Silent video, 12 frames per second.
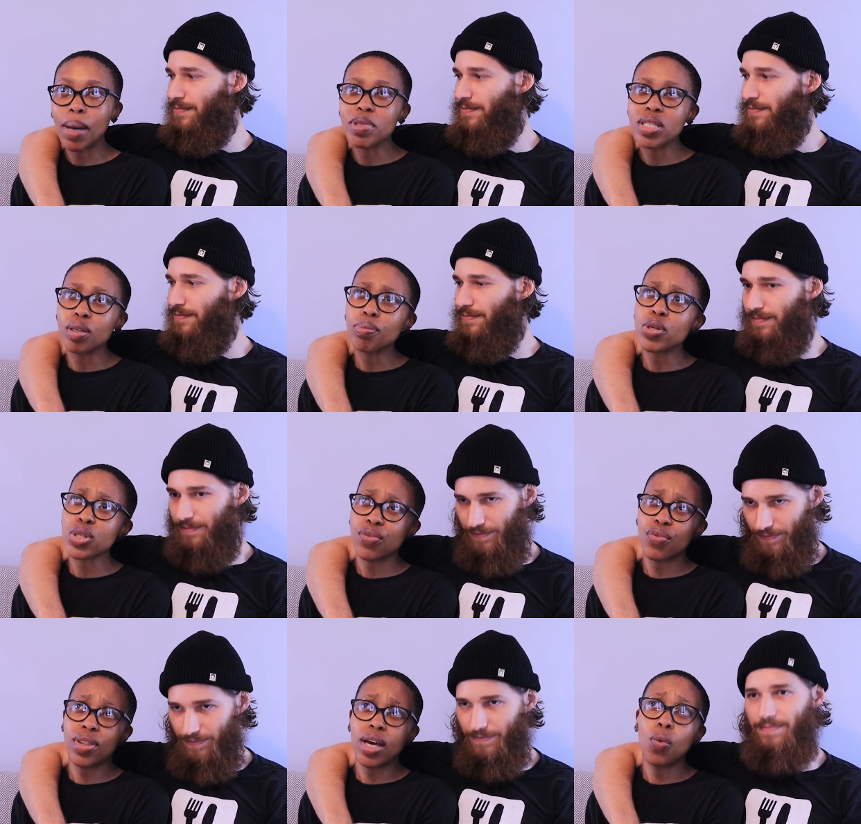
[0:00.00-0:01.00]
Speaker 1: I'm still
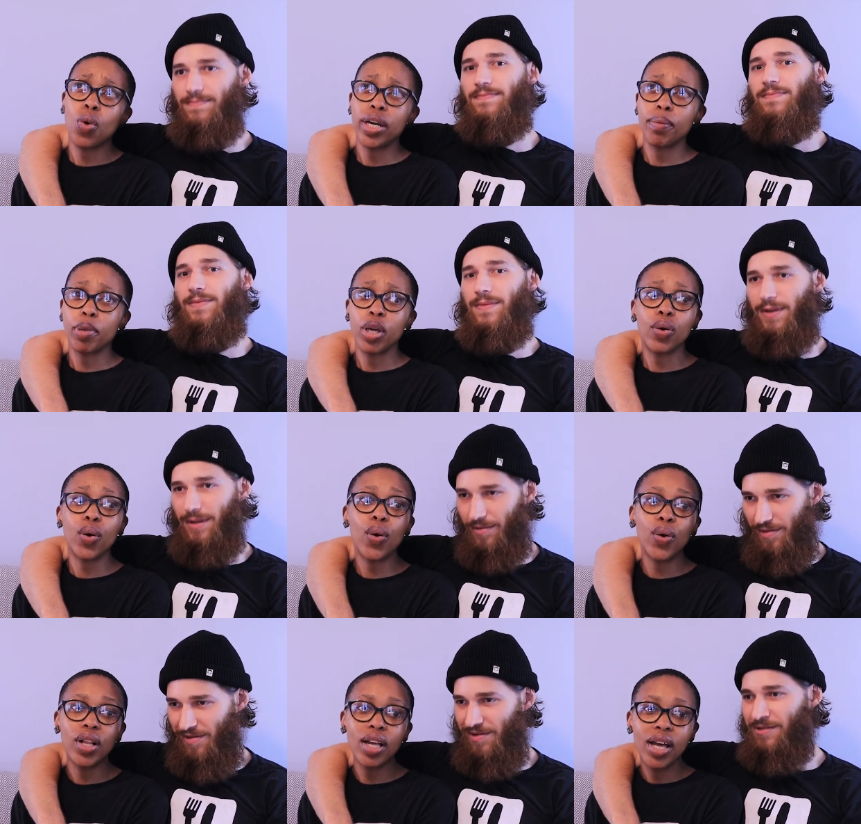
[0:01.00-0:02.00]
pushing for that one big
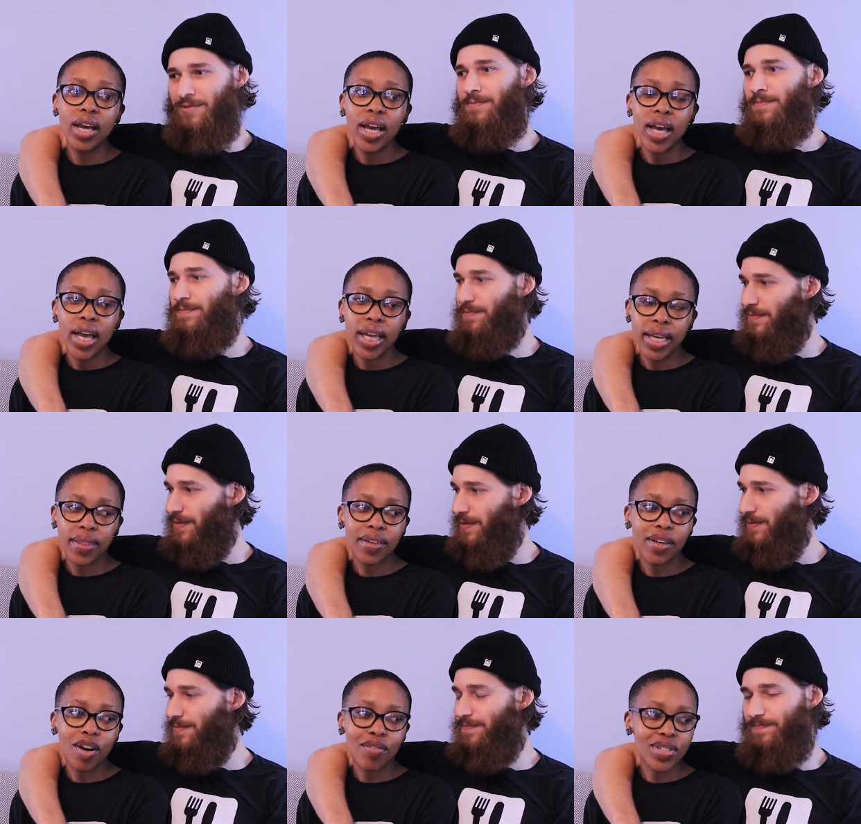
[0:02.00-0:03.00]
goal. Yeah. And I
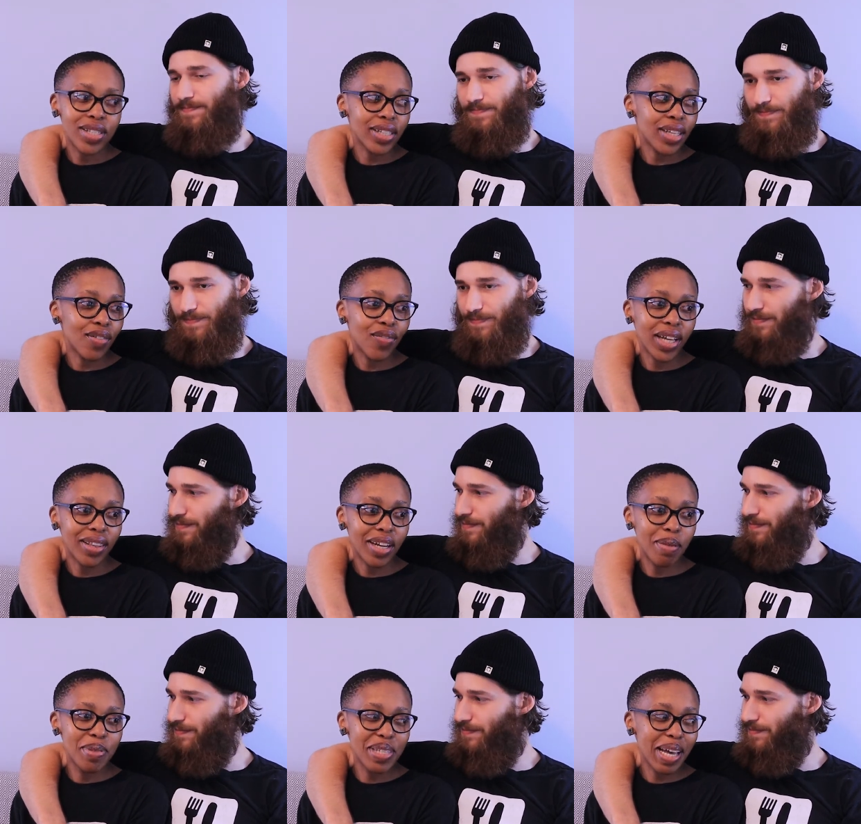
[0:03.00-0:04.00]
think obviously the fact
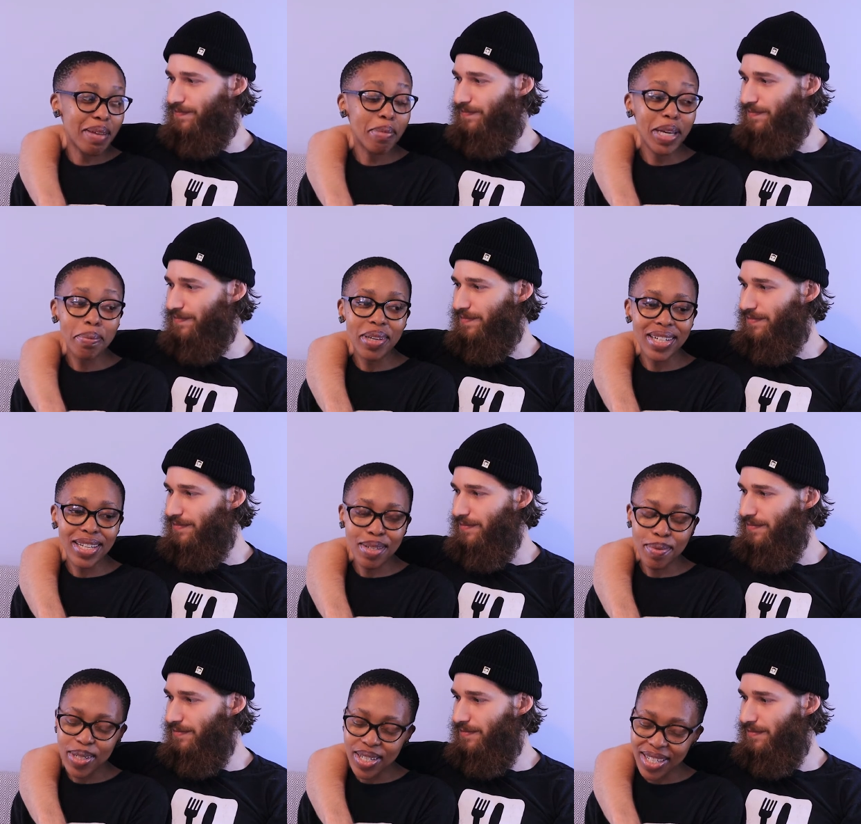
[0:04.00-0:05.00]
that I'm sad might be
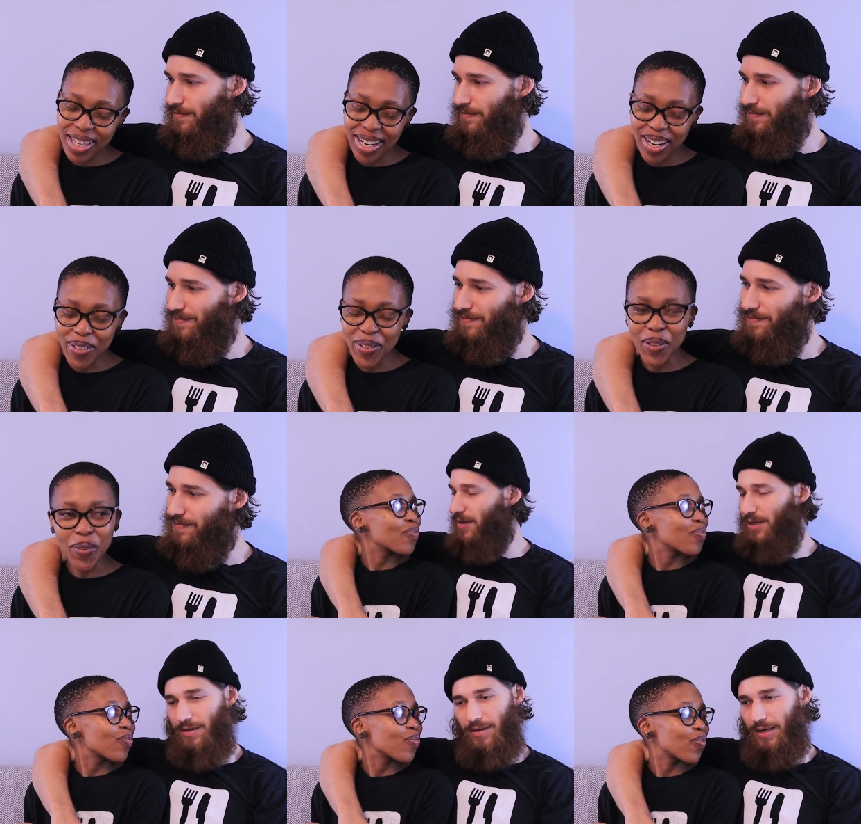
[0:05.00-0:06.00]
testament to that. I don't know.
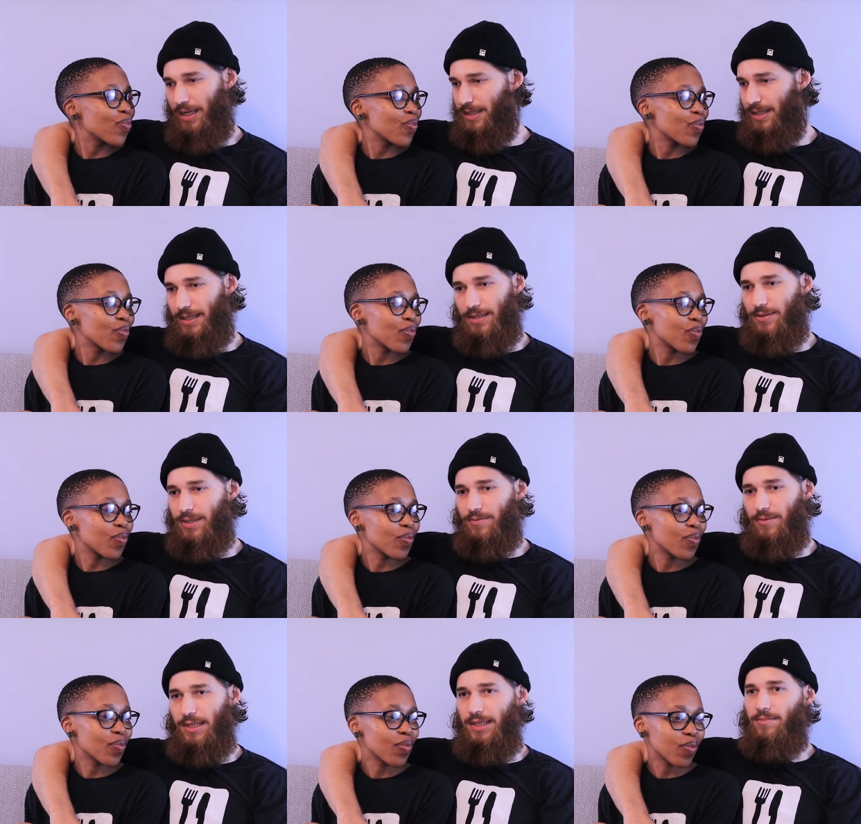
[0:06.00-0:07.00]
No,
Speaker 2: no, I think it's
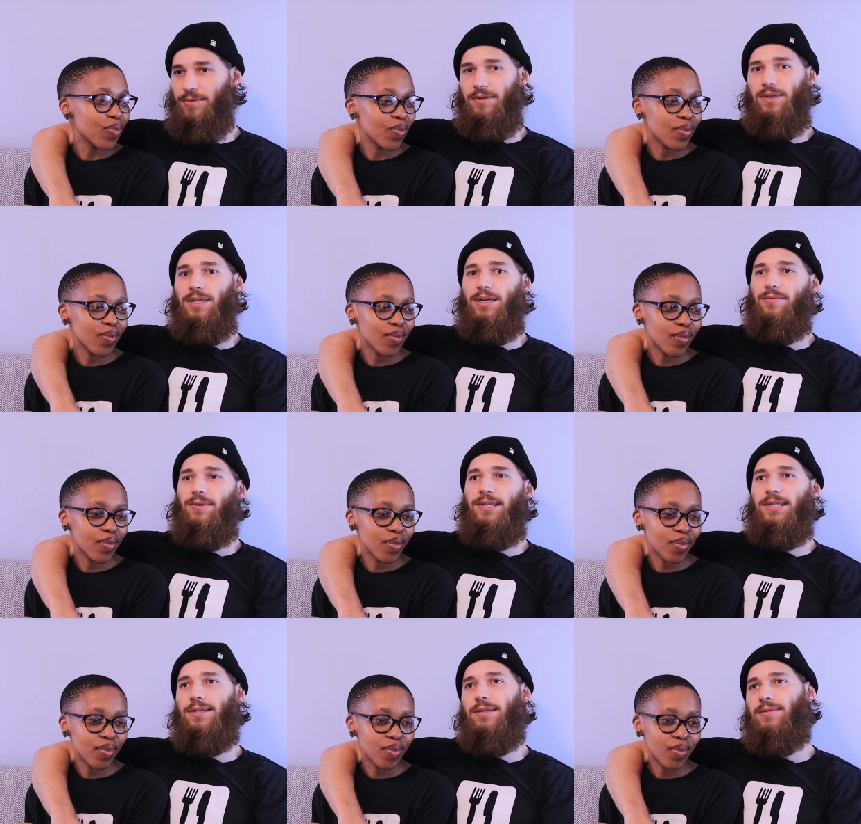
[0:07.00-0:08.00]
it's relatable in a lot of
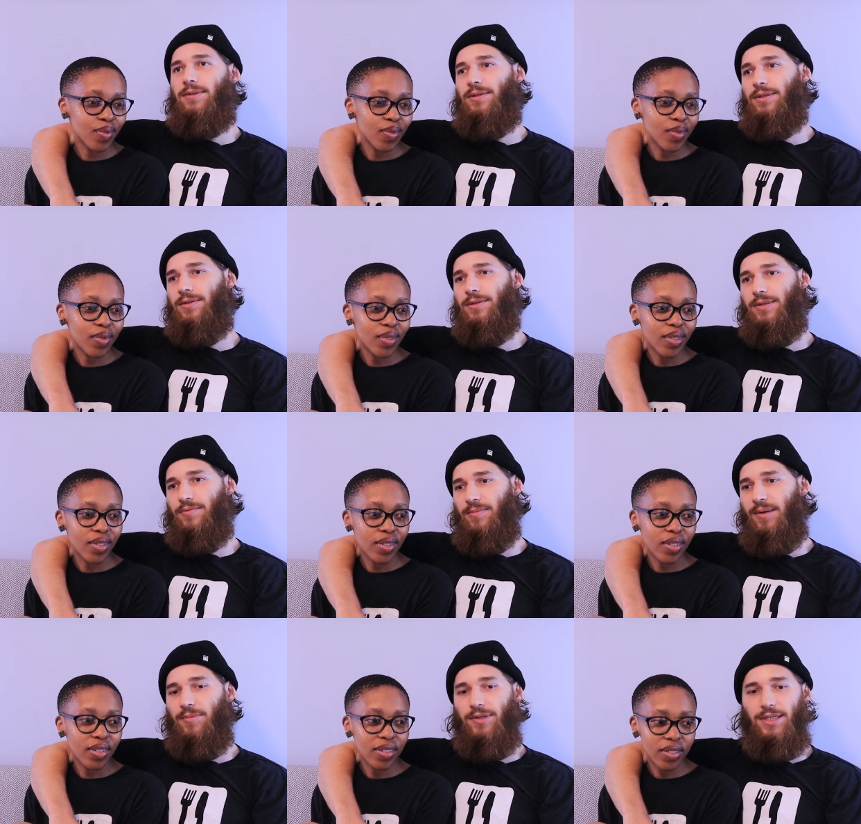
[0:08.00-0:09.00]
ways. It's, it's you know, it's
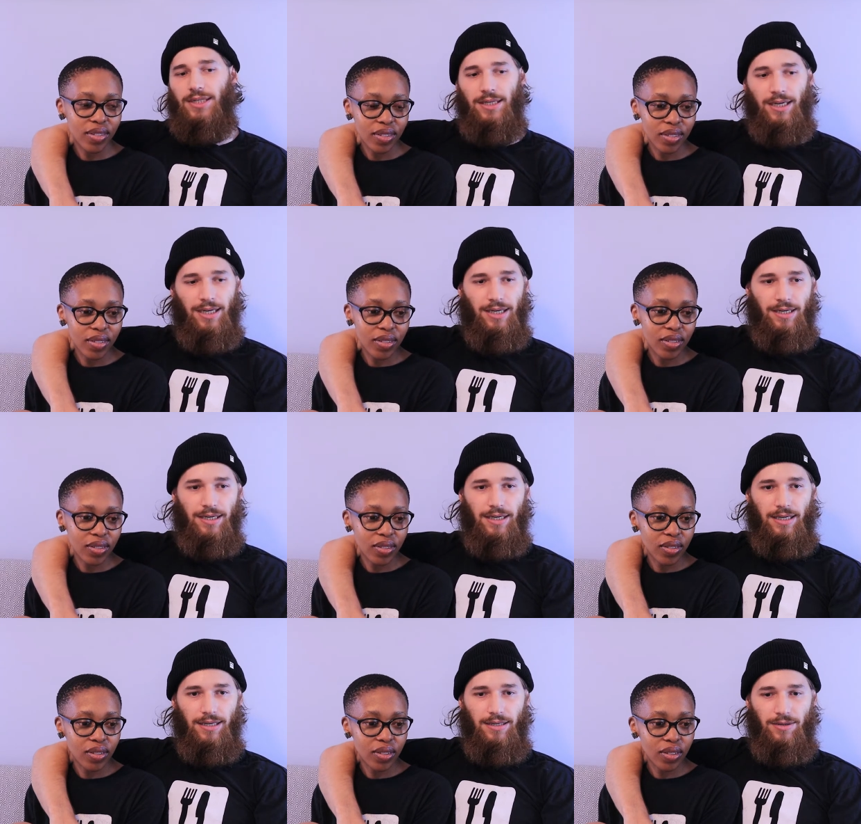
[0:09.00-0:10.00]
remember to
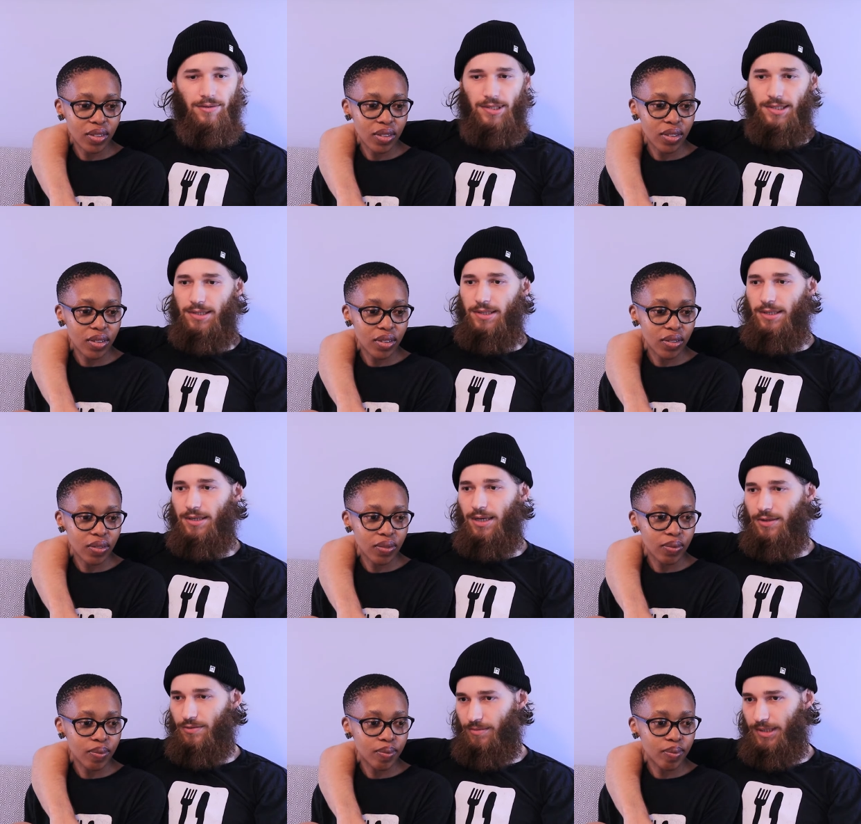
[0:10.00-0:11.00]
uh, notice the
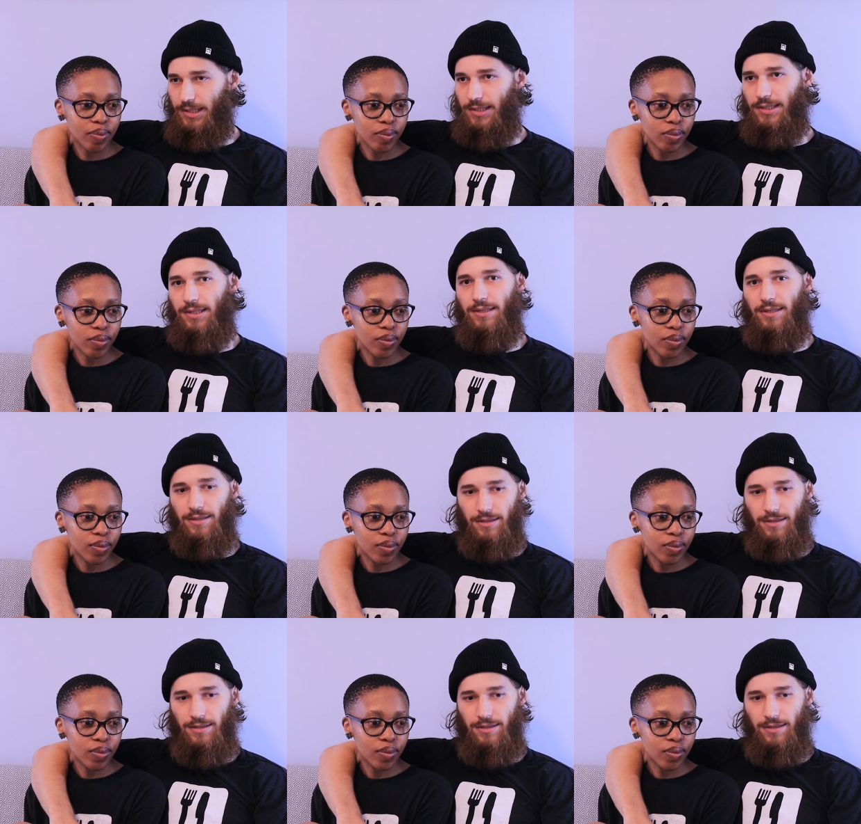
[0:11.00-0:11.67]
other wins, the